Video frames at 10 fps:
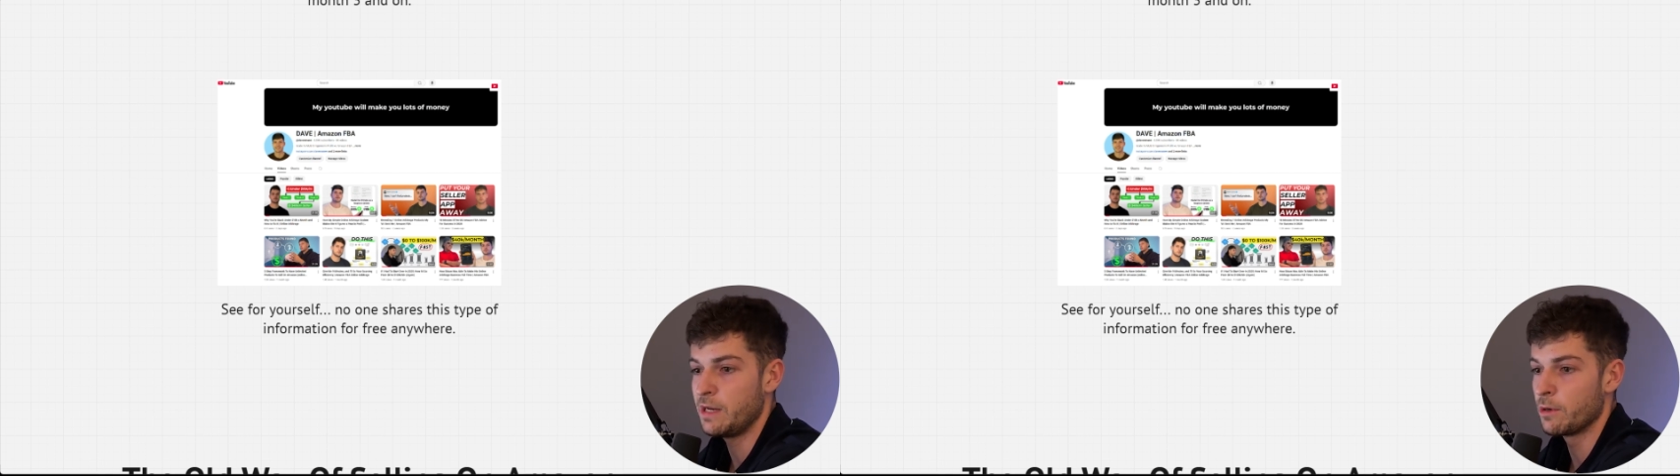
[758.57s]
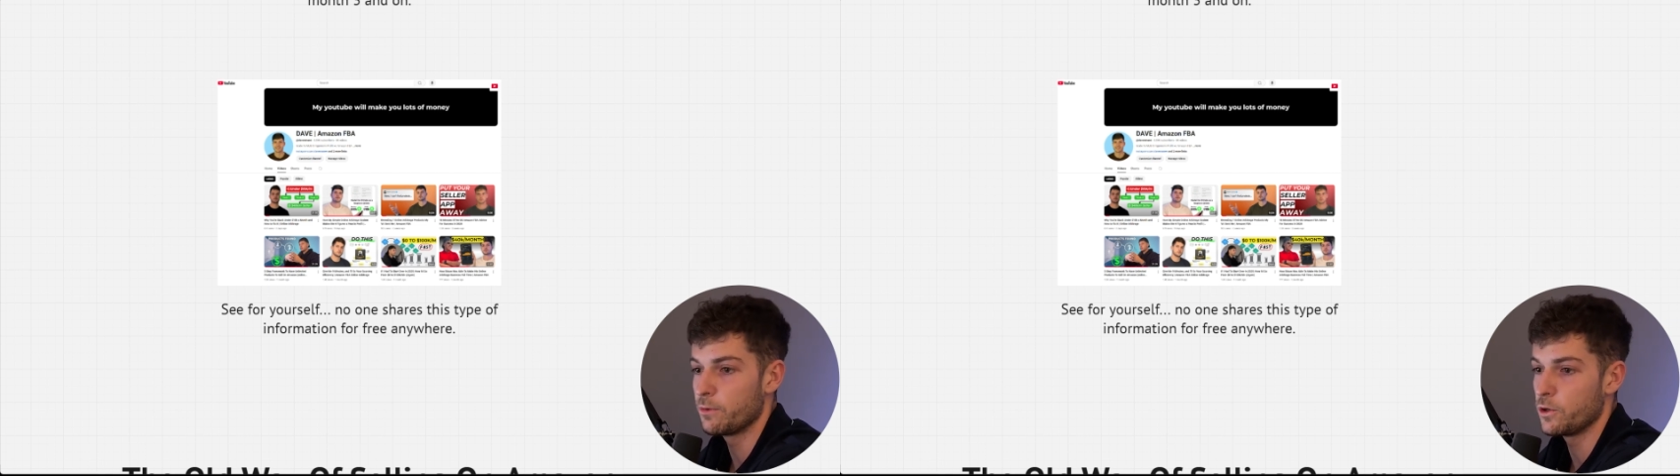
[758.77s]

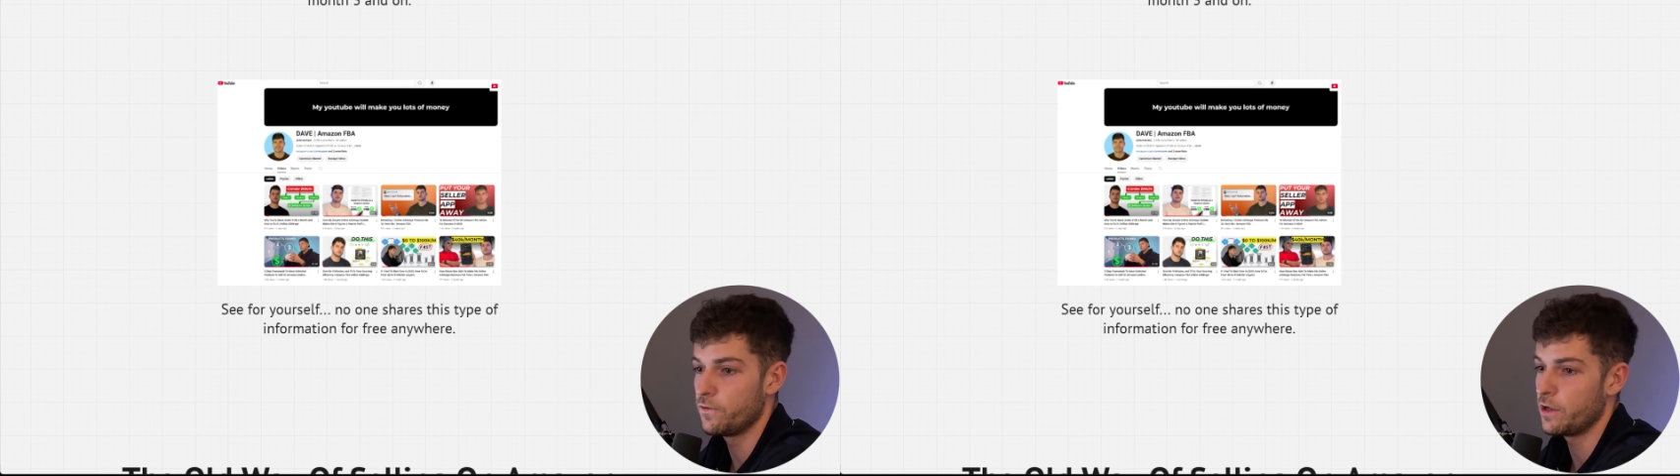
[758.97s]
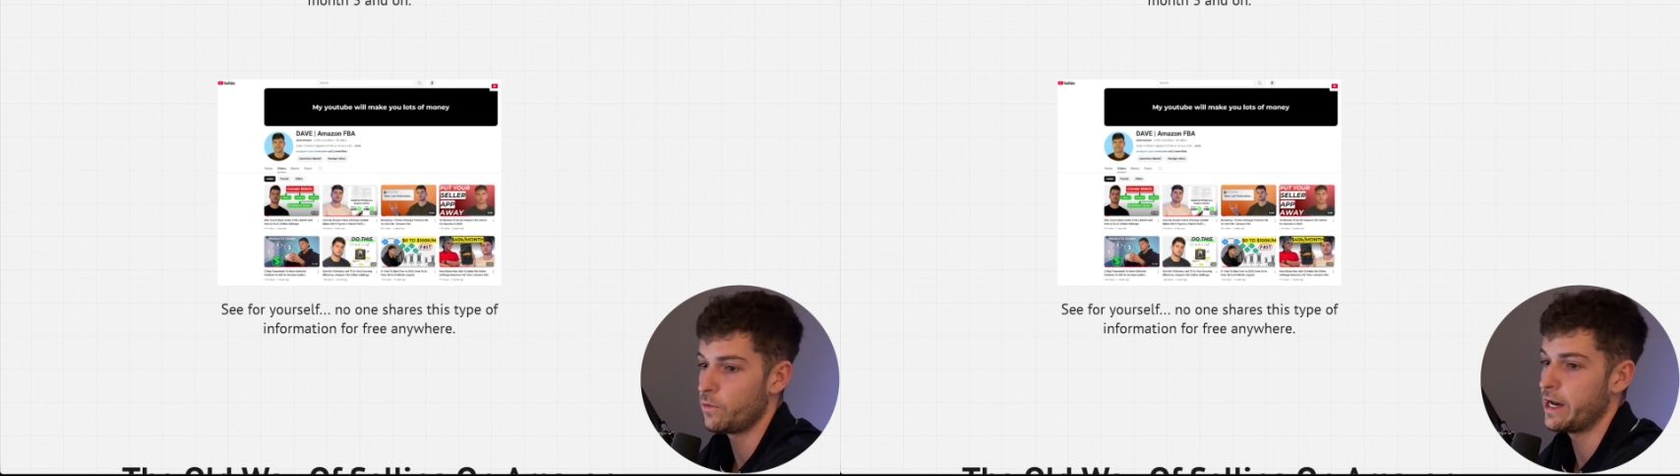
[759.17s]
need more
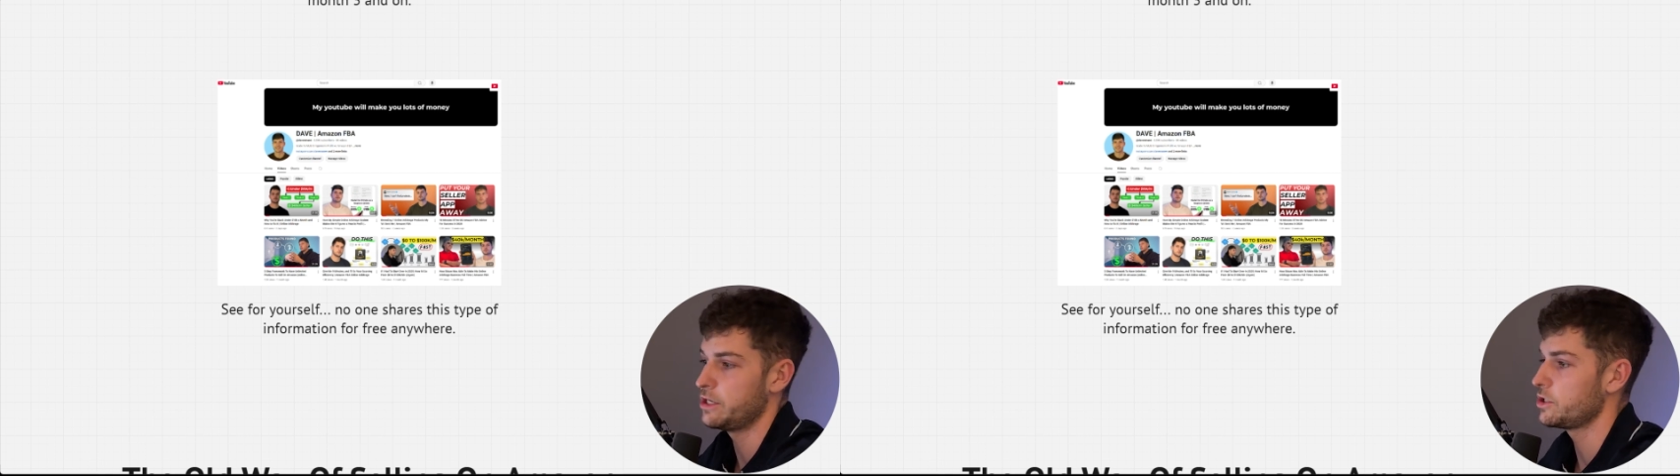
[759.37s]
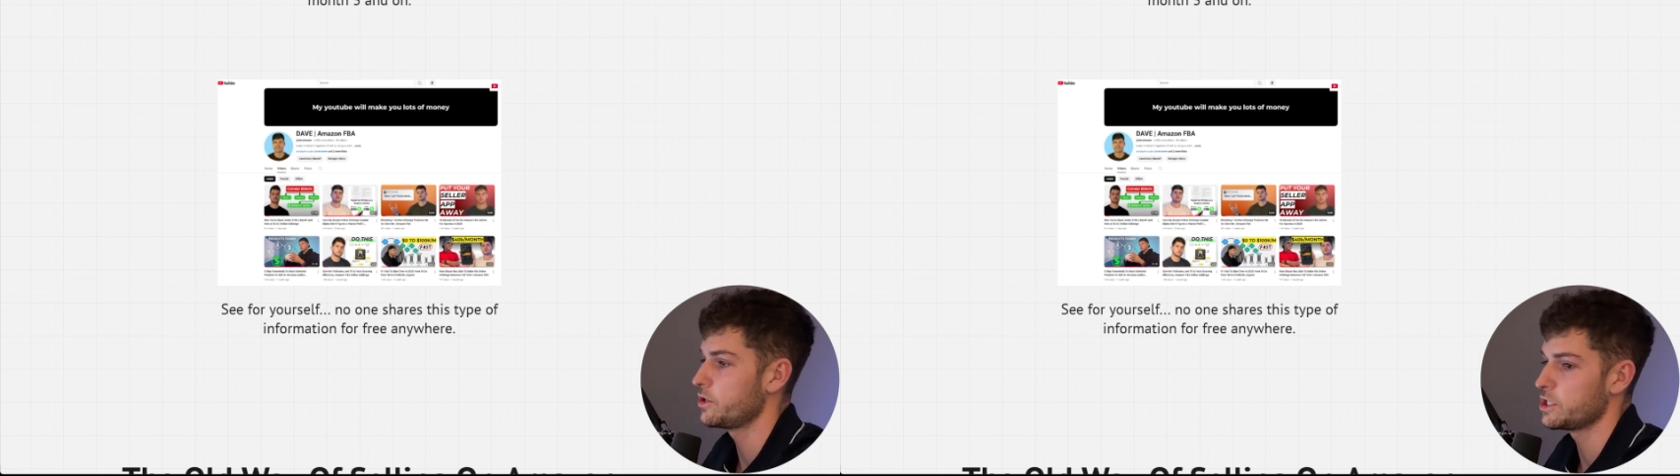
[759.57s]
proof on why you
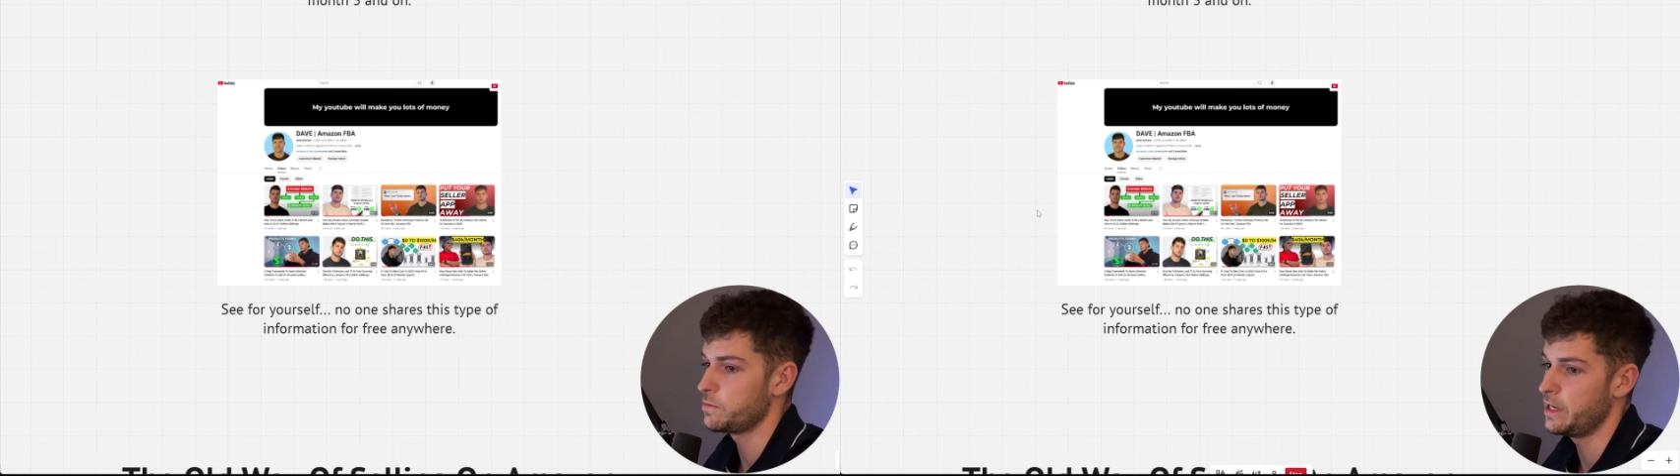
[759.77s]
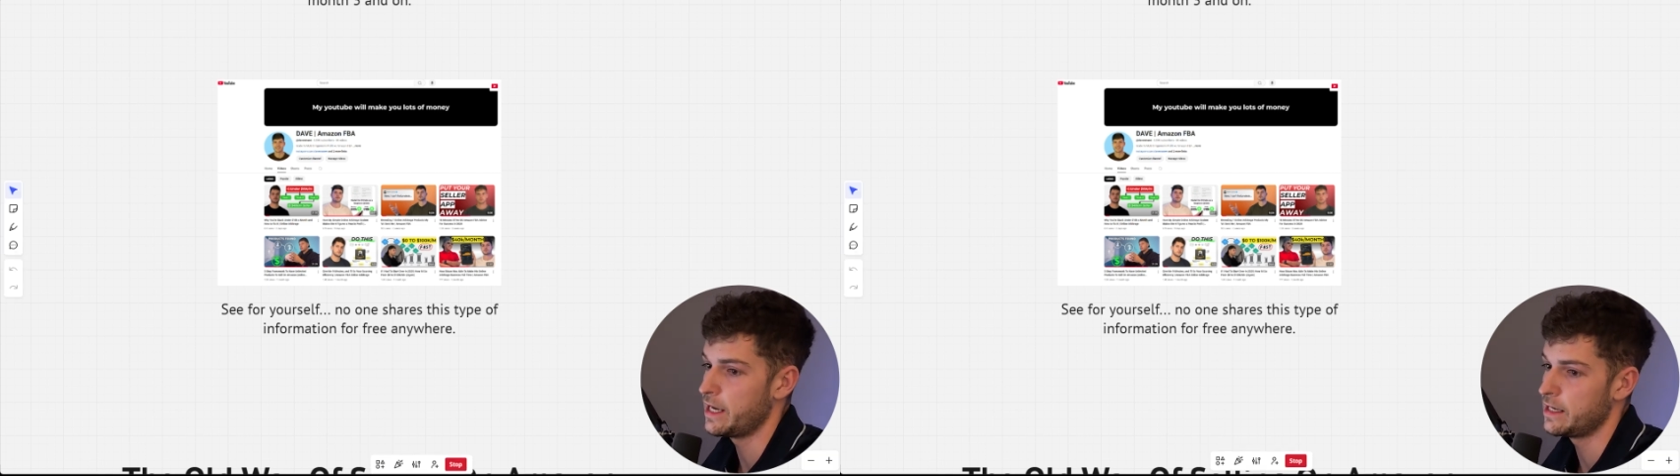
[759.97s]
should trust me.